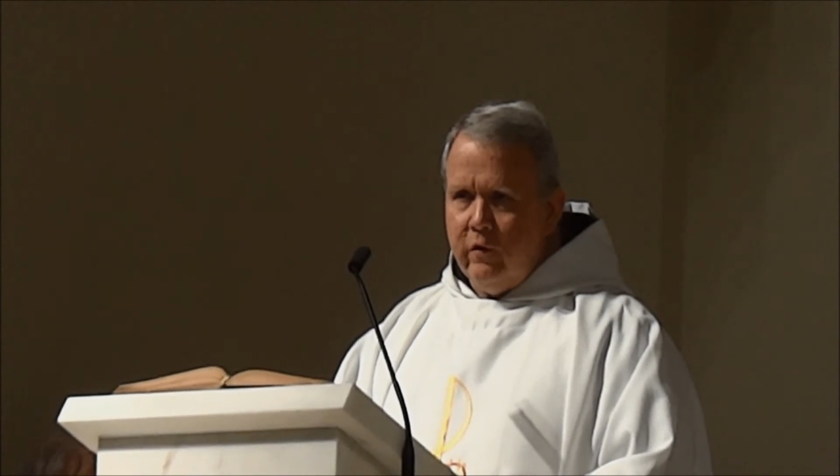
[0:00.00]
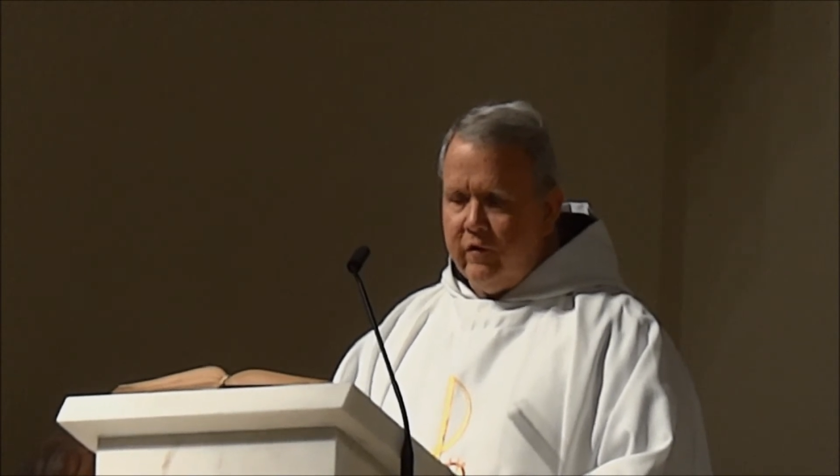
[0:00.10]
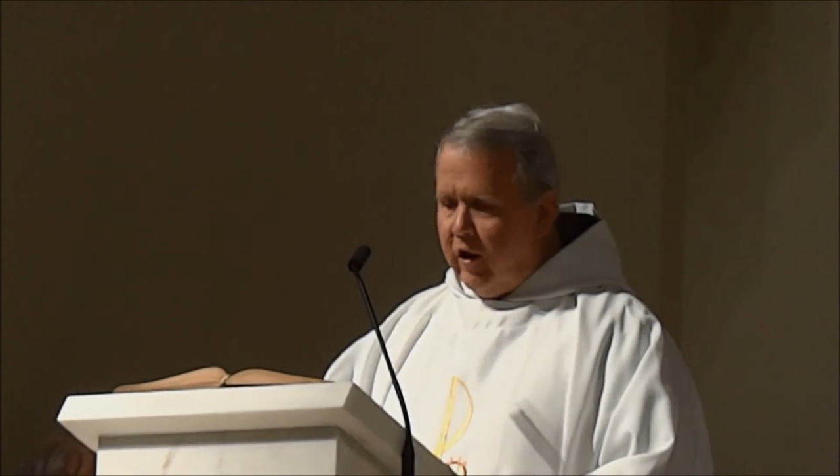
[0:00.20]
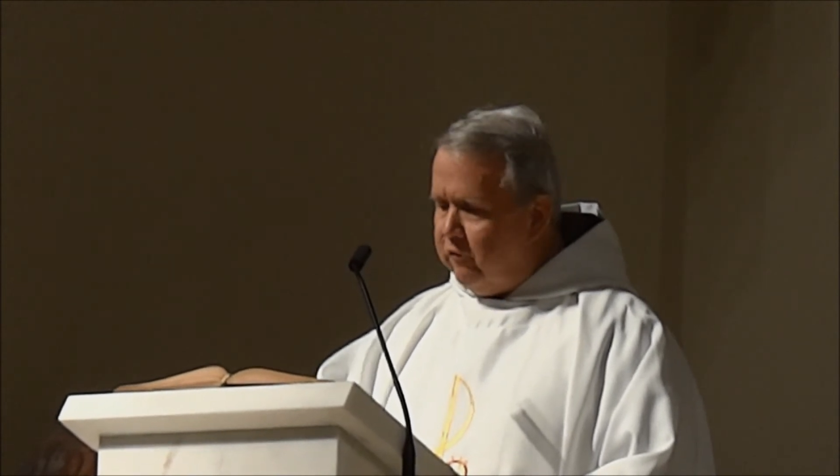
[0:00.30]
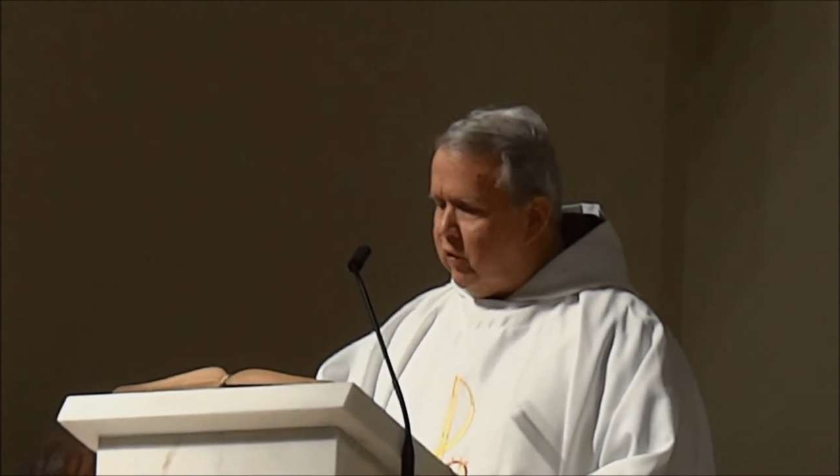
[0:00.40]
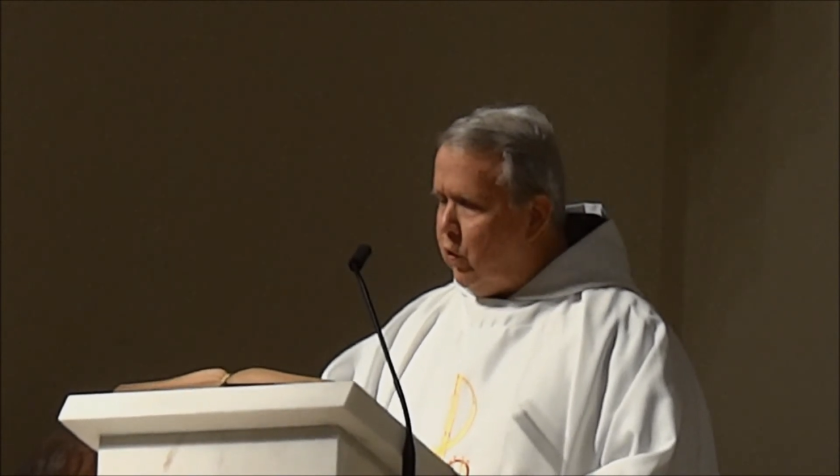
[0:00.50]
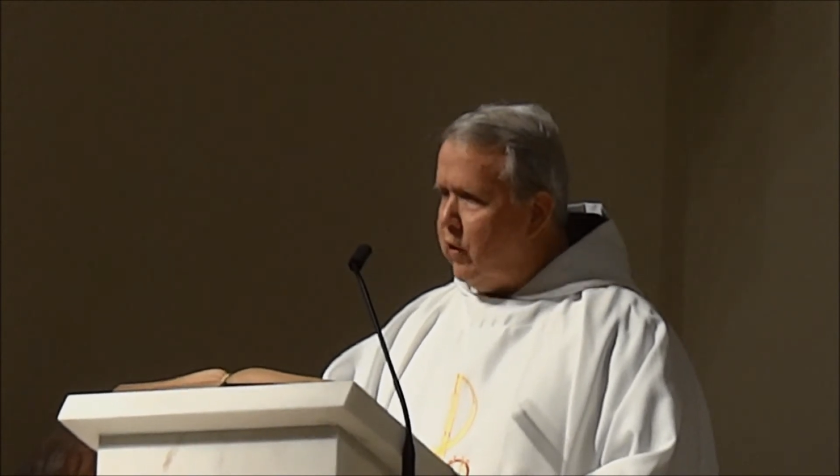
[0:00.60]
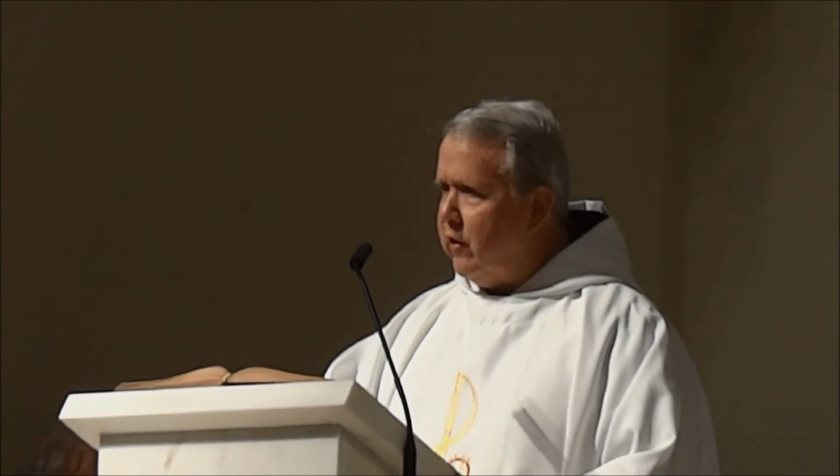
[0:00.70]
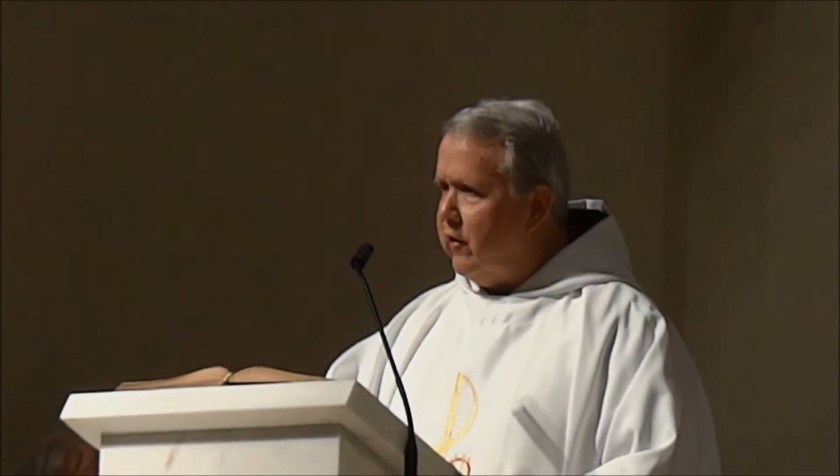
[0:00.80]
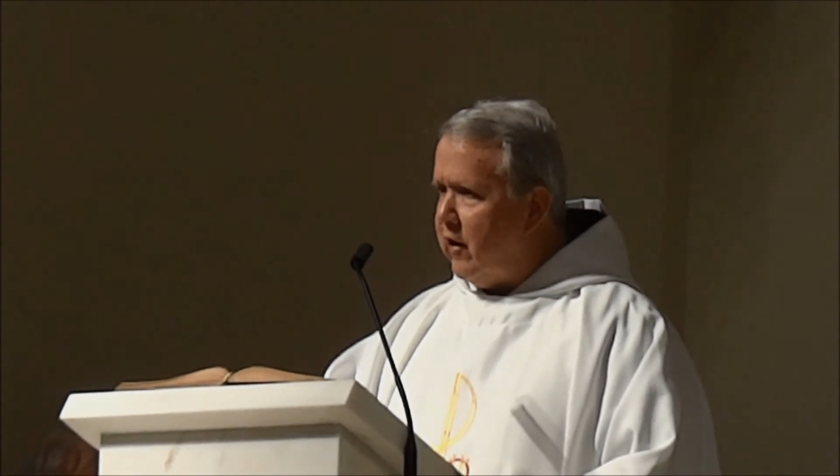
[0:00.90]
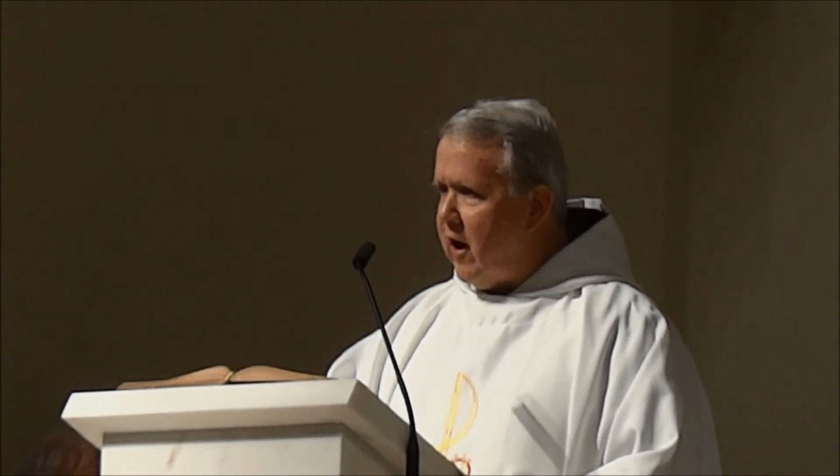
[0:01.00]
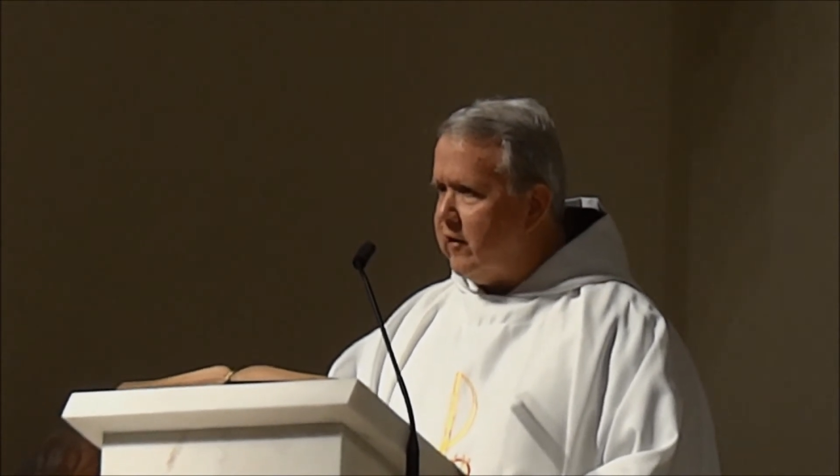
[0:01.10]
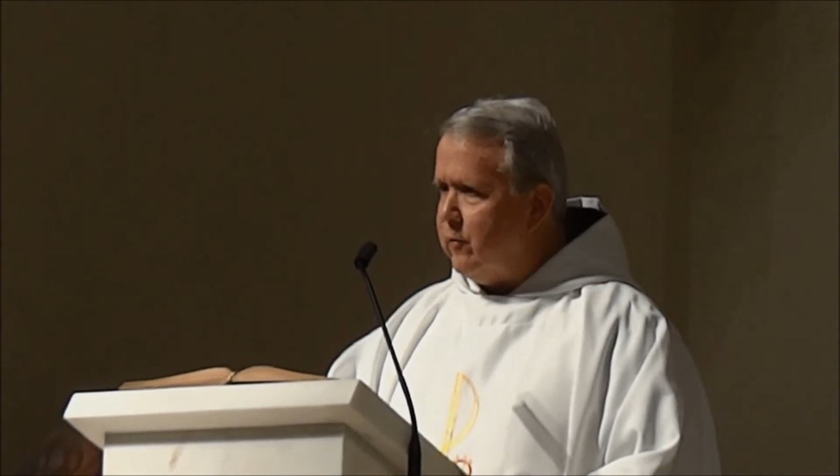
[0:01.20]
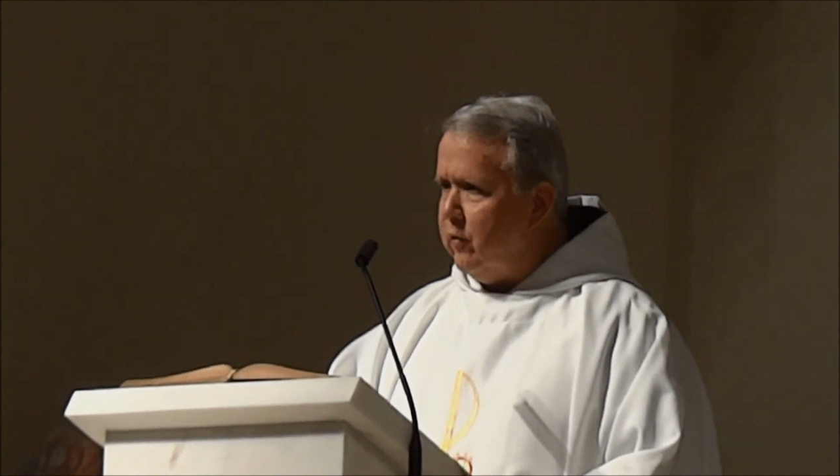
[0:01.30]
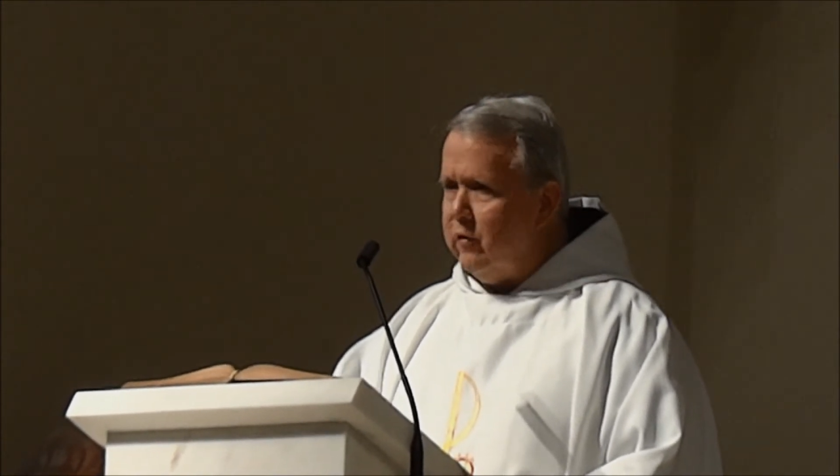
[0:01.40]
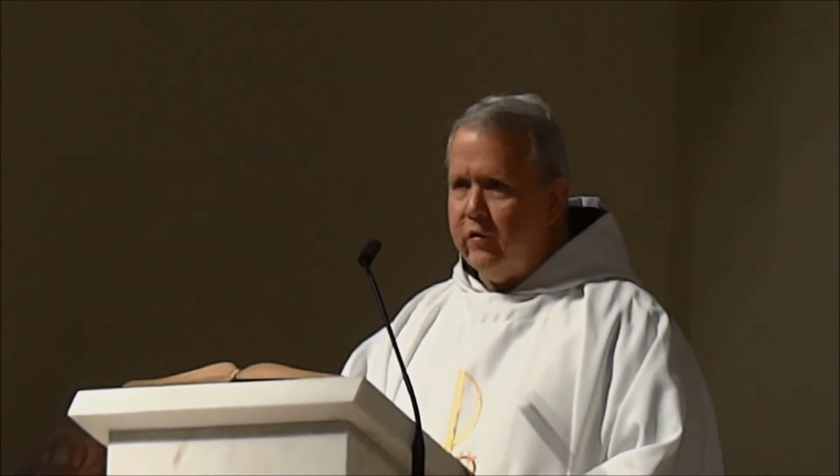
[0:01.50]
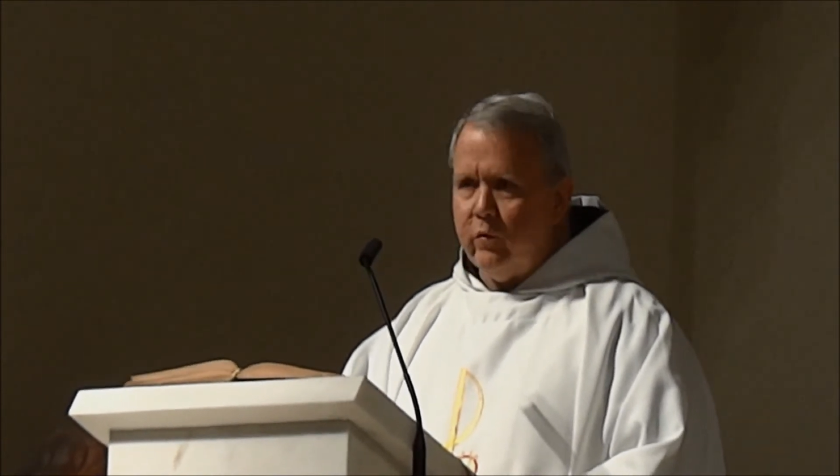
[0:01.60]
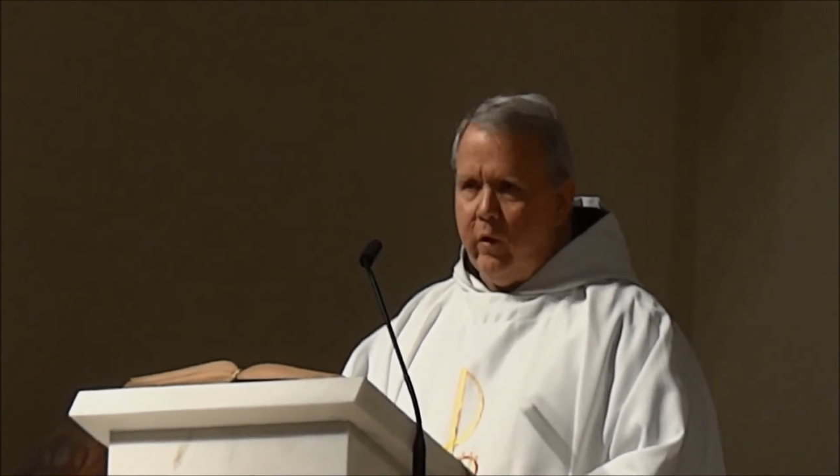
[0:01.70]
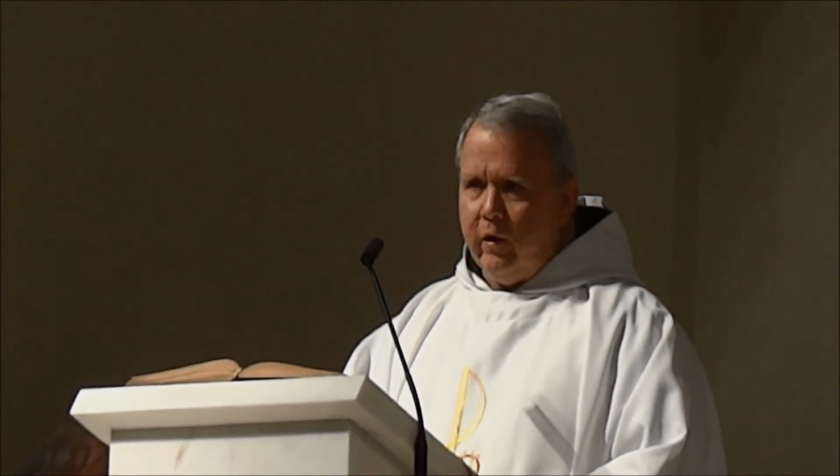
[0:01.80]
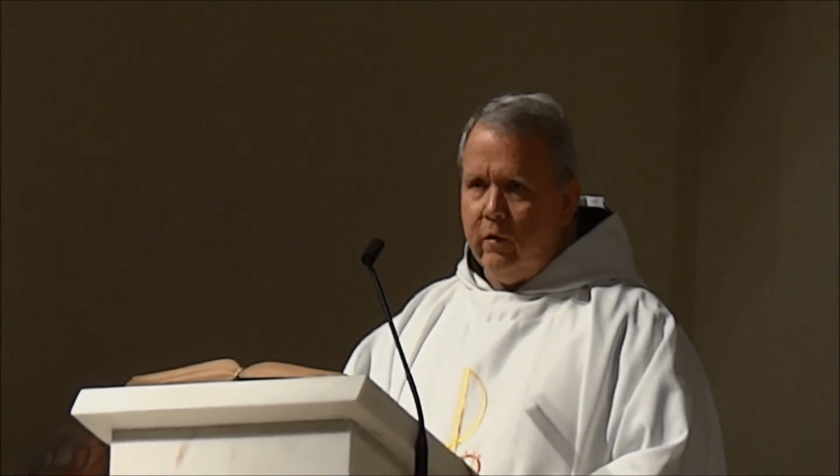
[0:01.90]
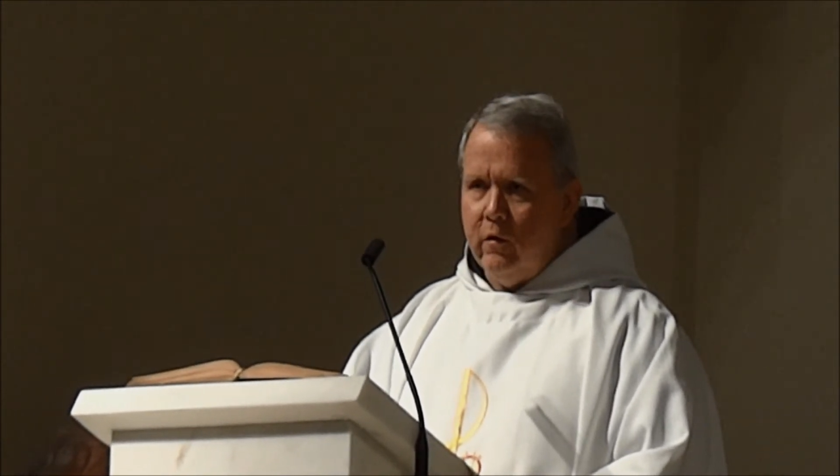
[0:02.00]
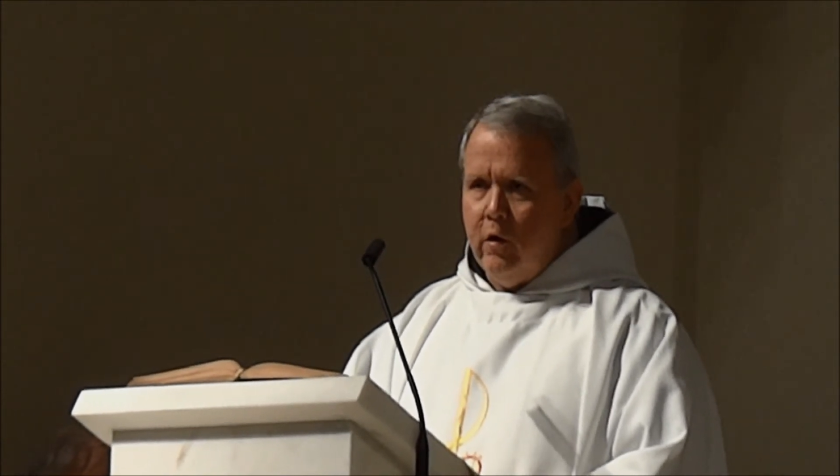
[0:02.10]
It's not recorded in the gospel in this way,